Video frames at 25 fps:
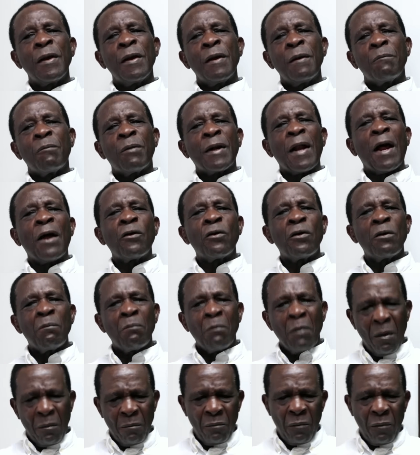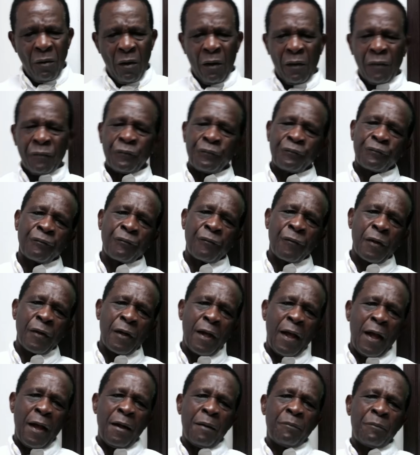But I remember,
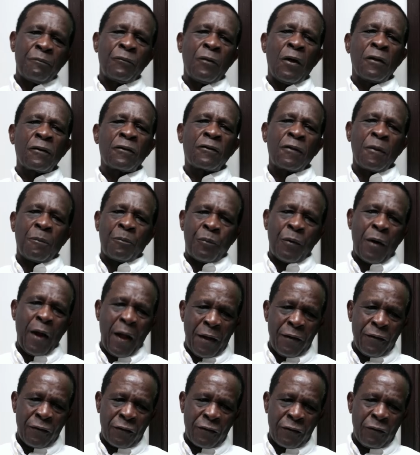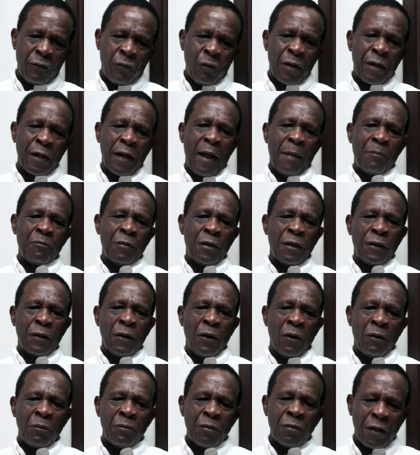I am not surprised at what happened
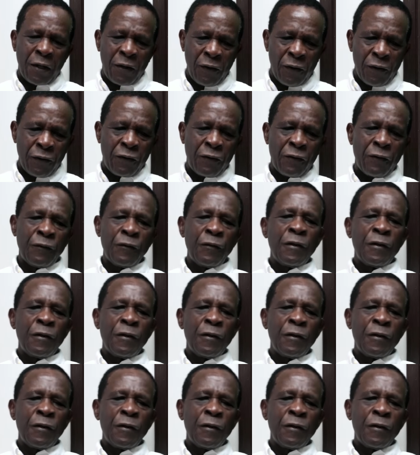now, because